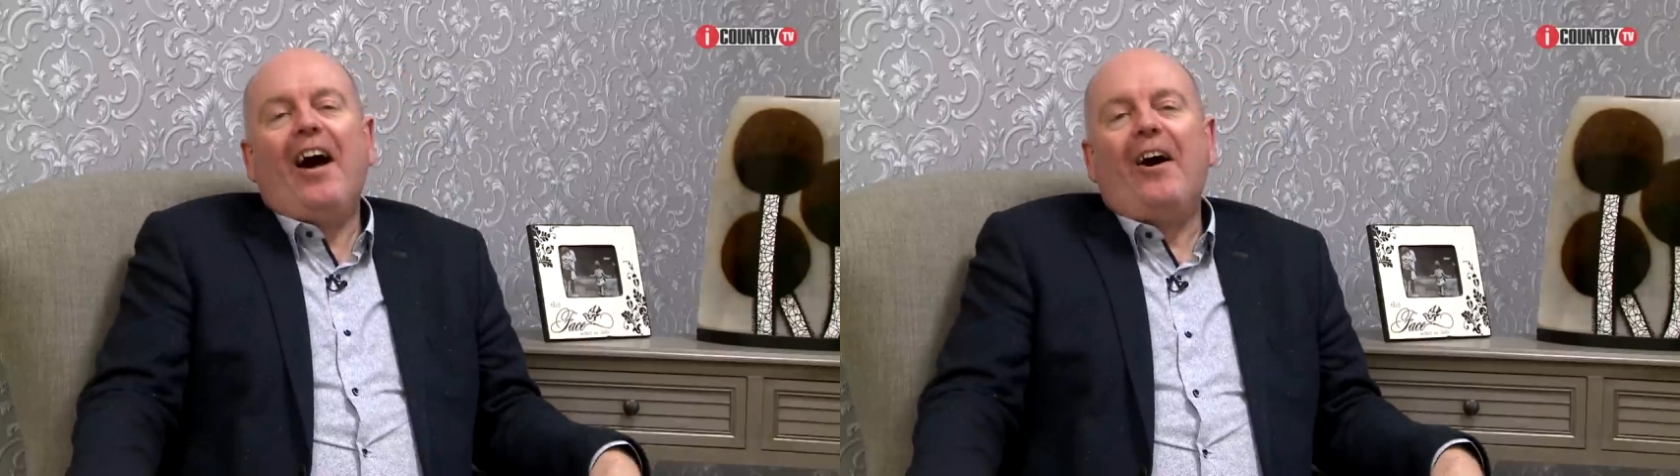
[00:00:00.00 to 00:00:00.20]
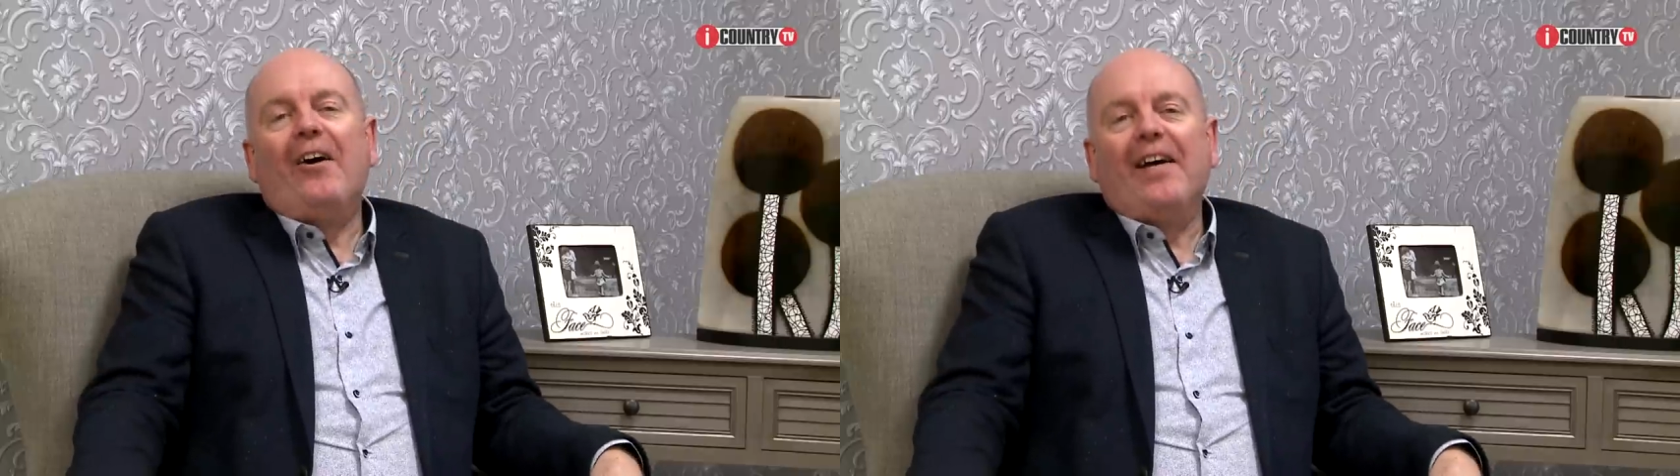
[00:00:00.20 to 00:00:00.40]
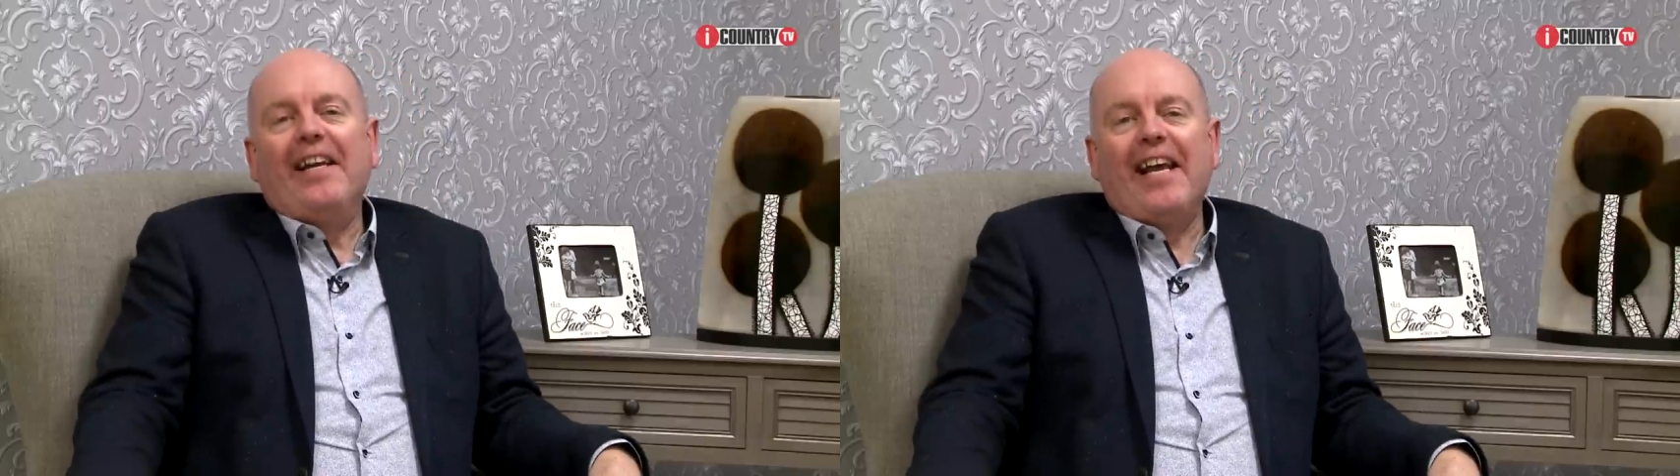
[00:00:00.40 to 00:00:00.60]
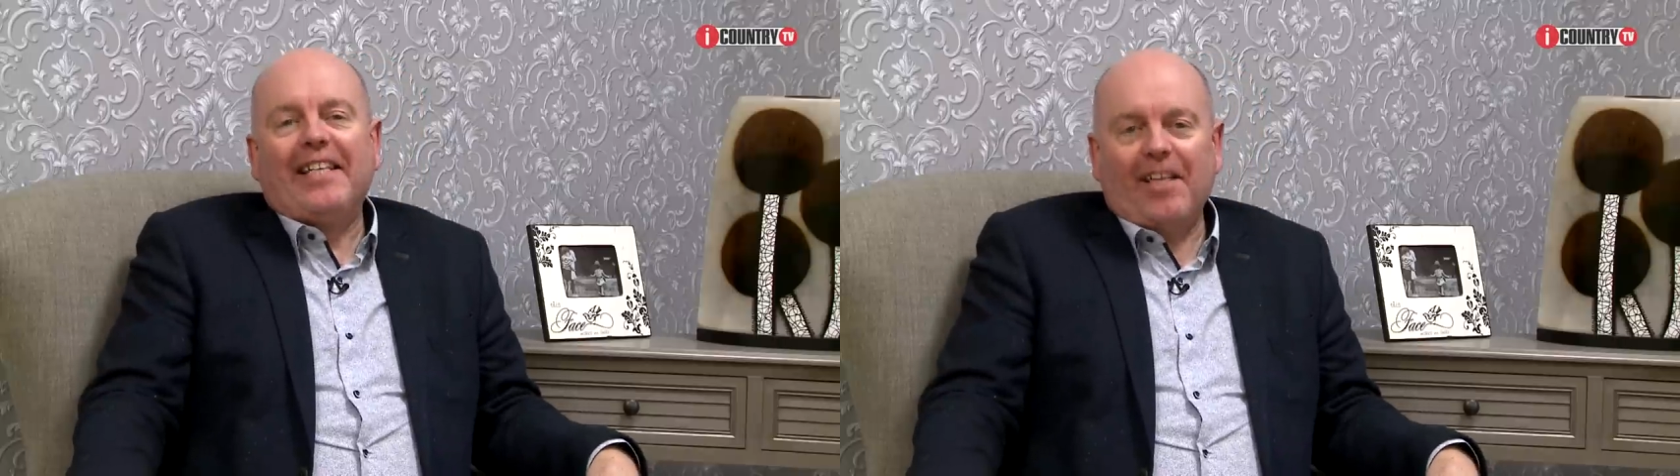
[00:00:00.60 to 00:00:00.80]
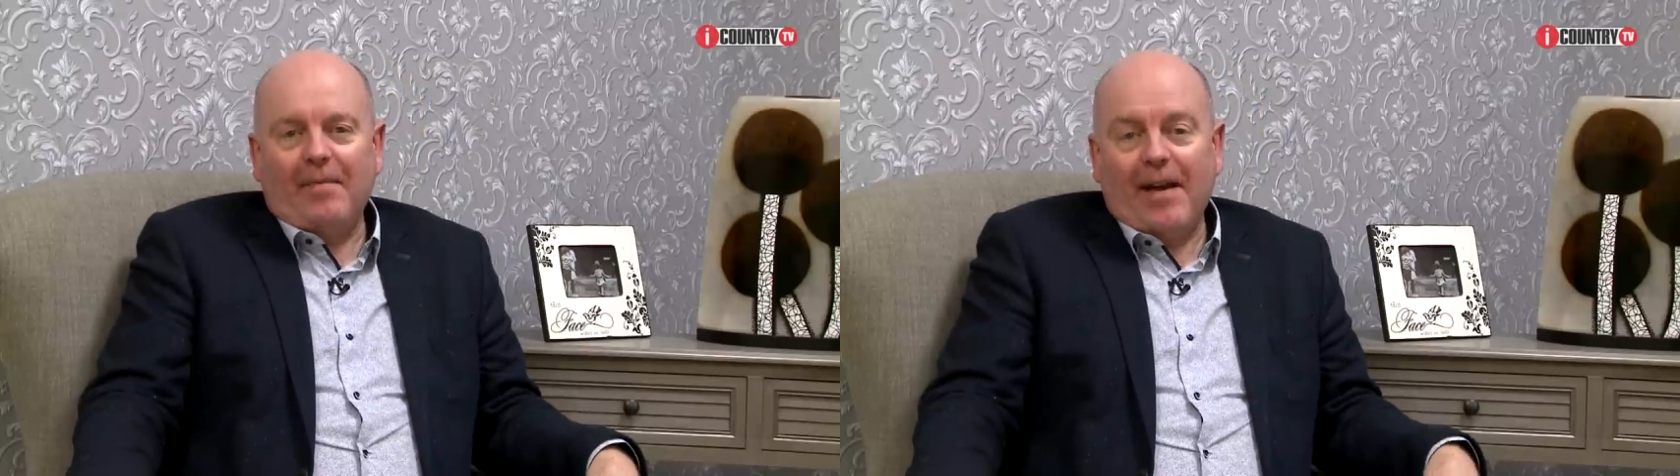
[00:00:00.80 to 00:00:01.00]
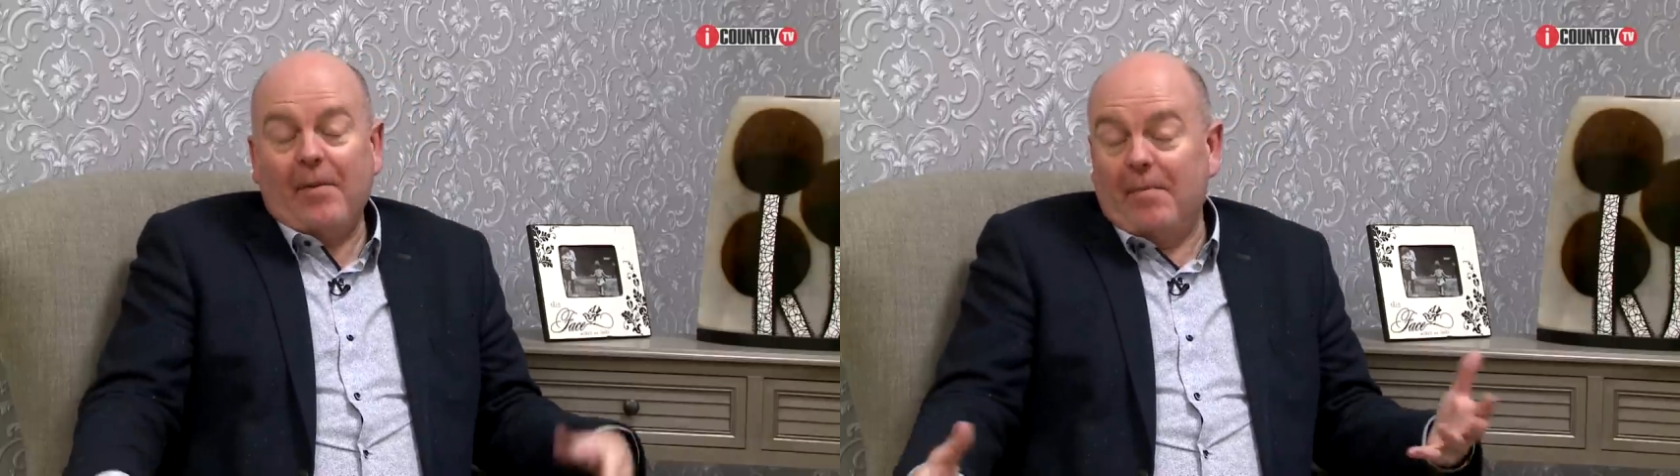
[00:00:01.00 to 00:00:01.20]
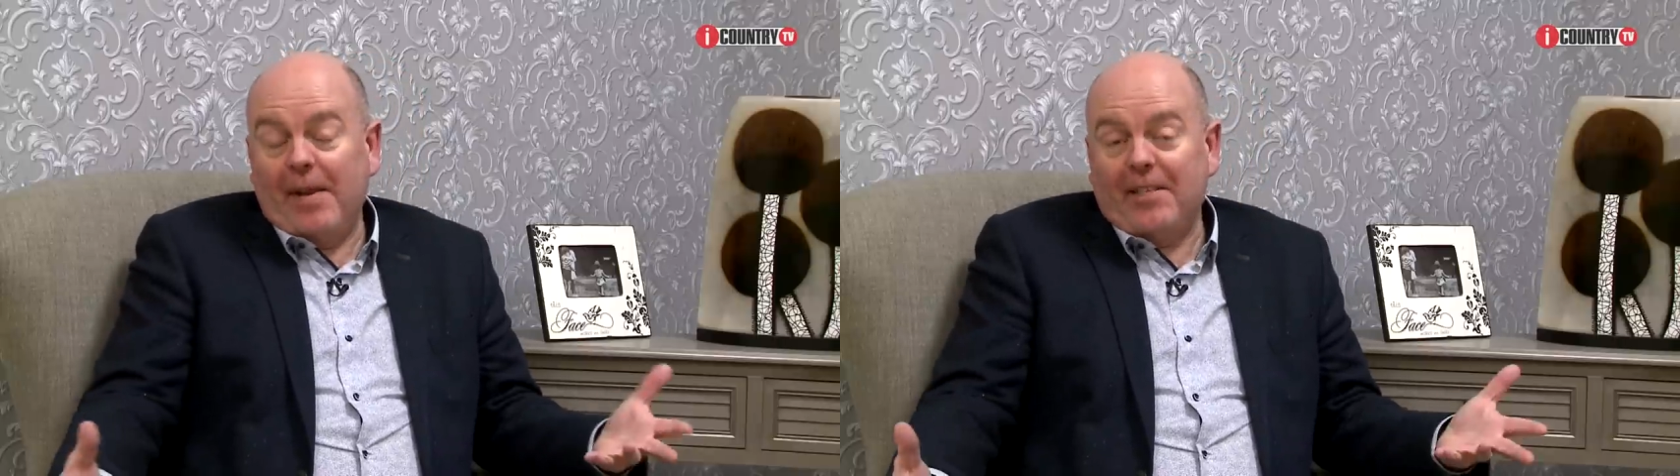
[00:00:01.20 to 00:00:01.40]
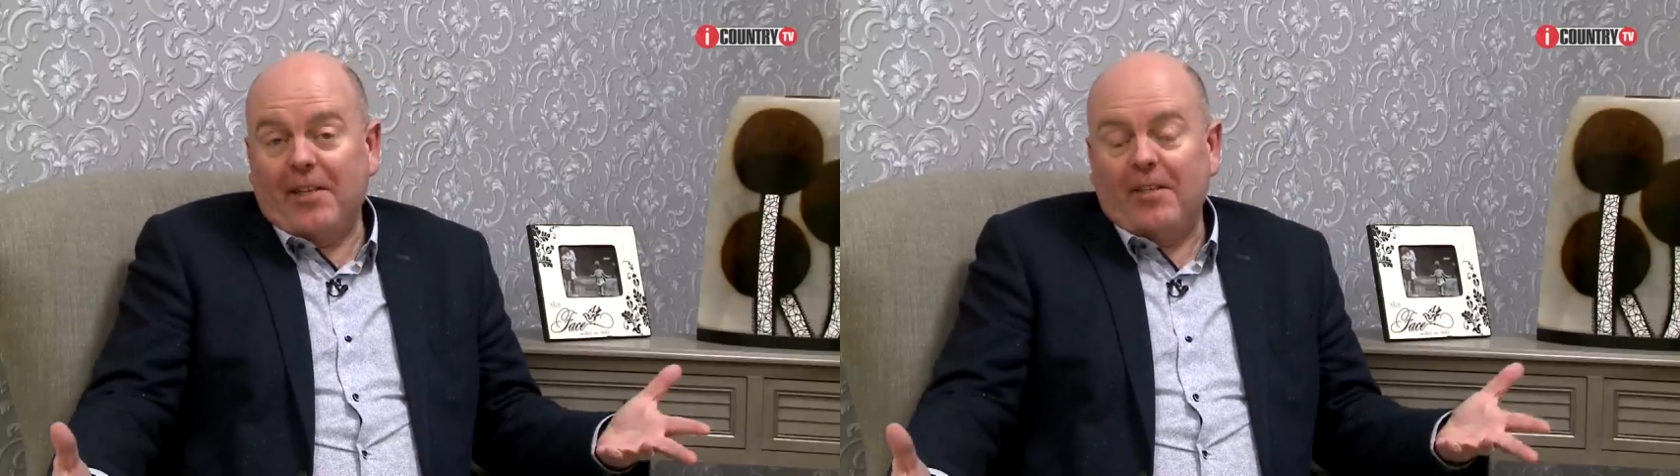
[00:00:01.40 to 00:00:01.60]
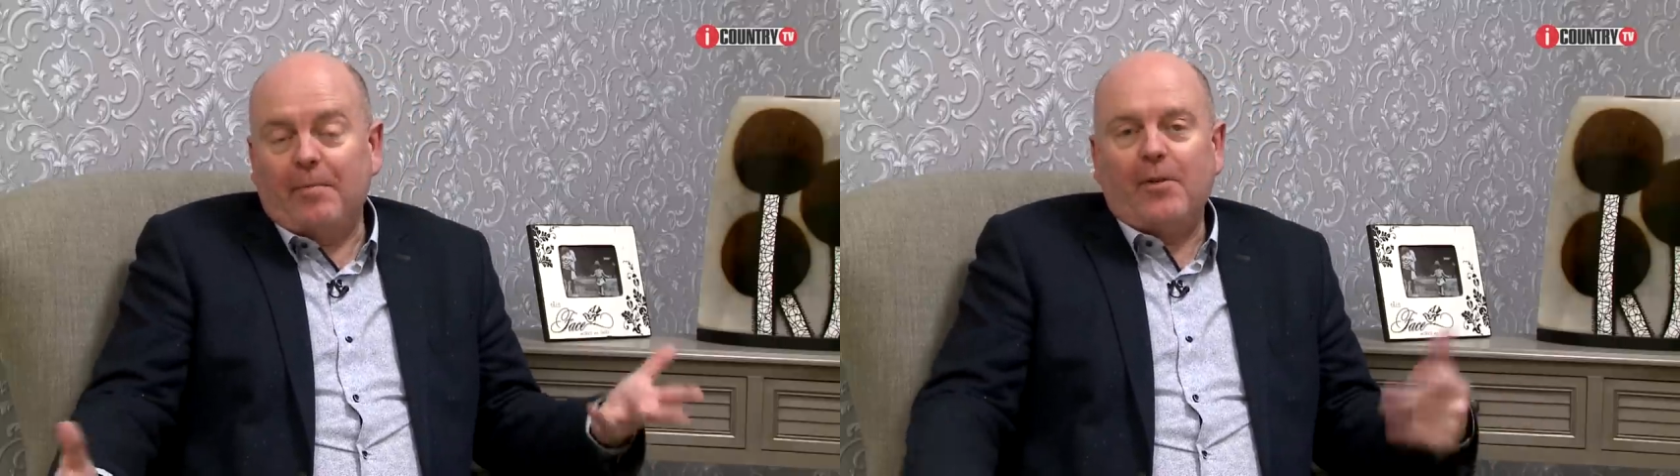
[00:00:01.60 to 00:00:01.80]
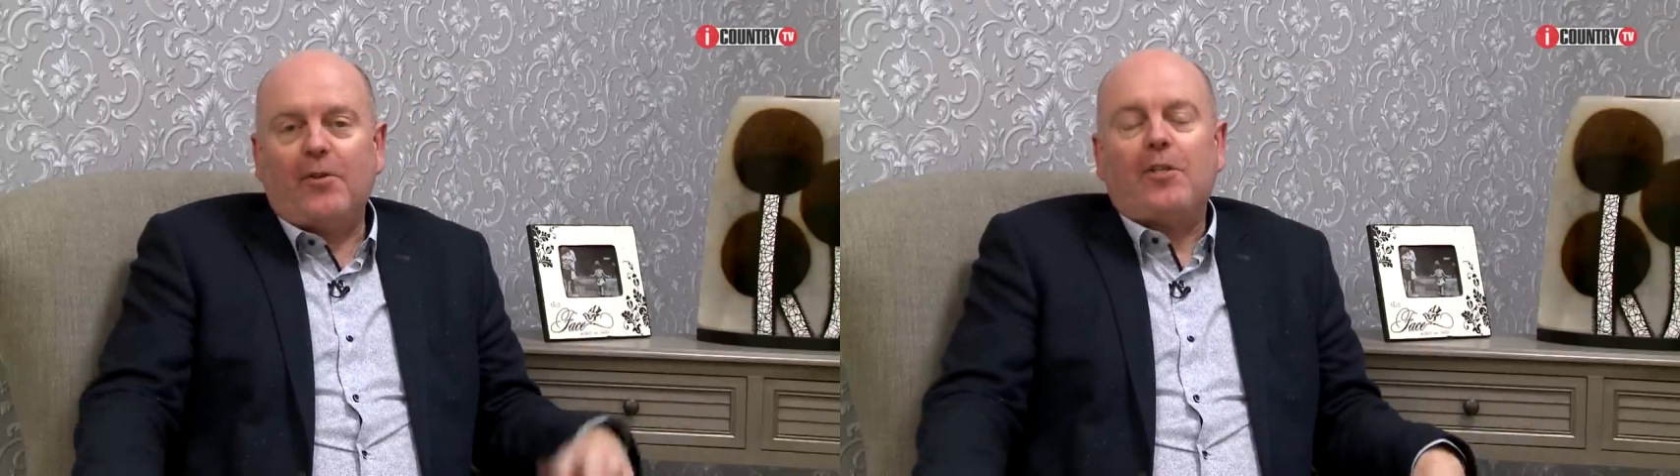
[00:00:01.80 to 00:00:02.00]
All right, next up, we
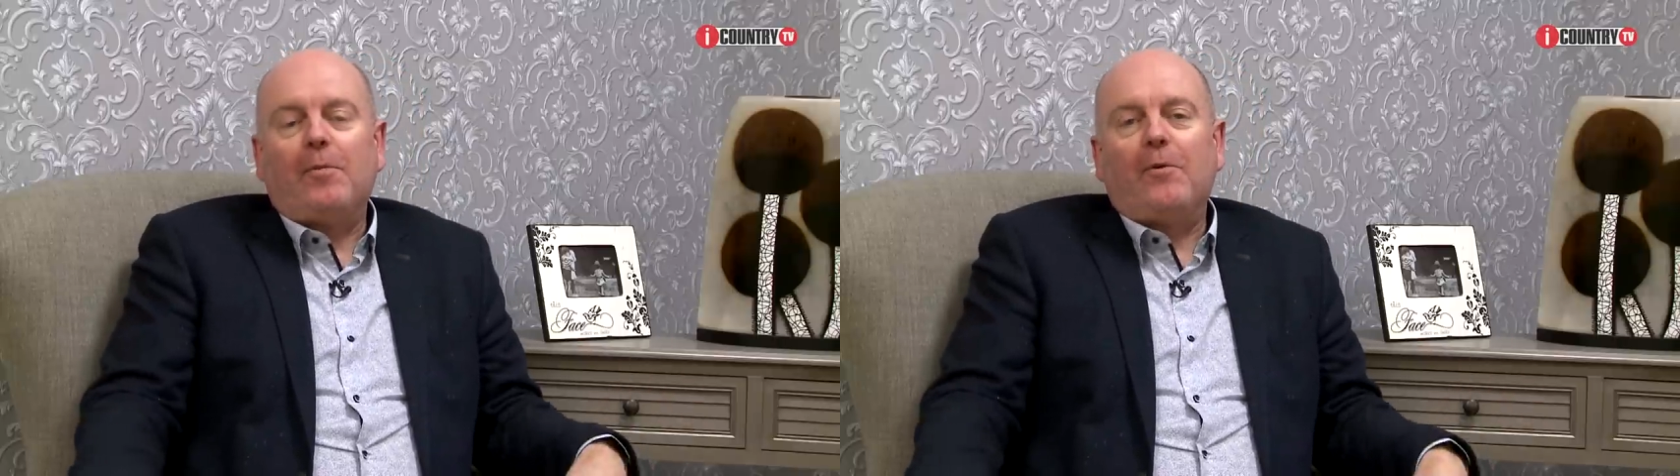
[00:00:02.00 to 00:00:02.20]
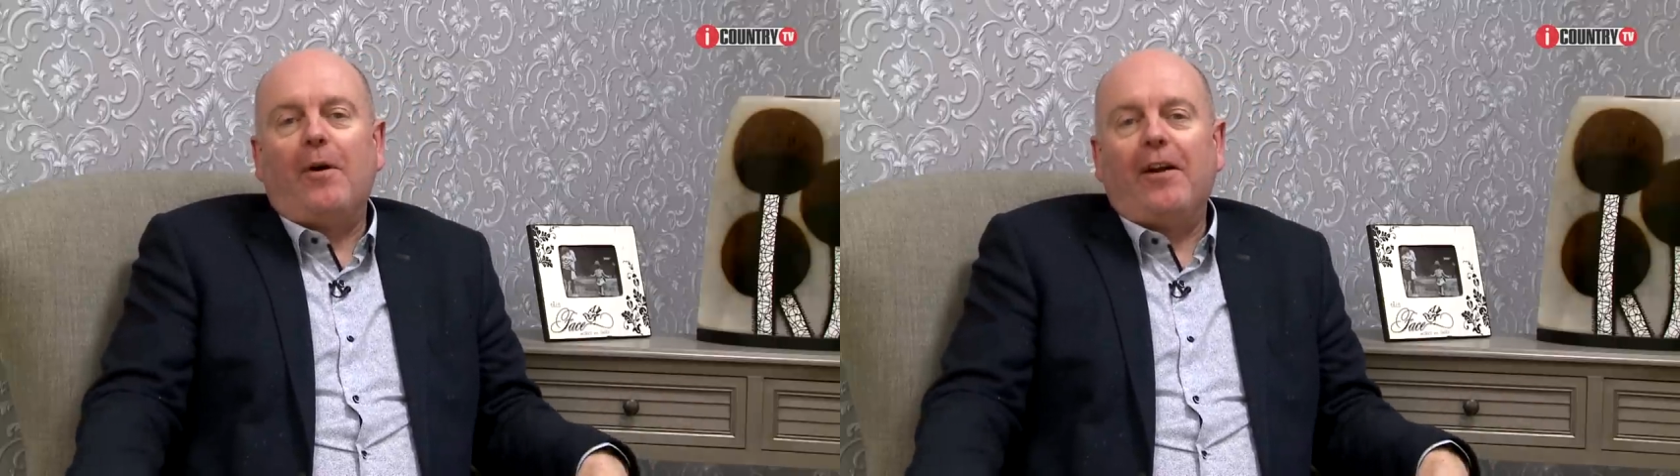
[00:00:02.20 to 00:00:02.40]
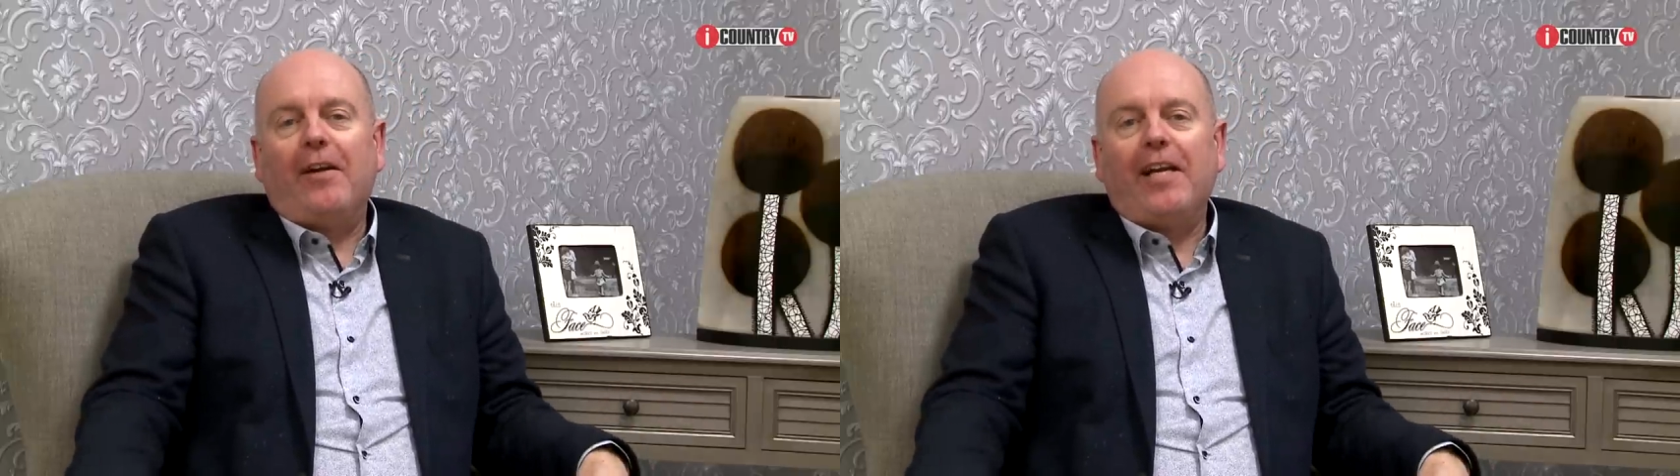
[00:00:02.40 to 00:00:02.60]
mentioned Patricia McGuire,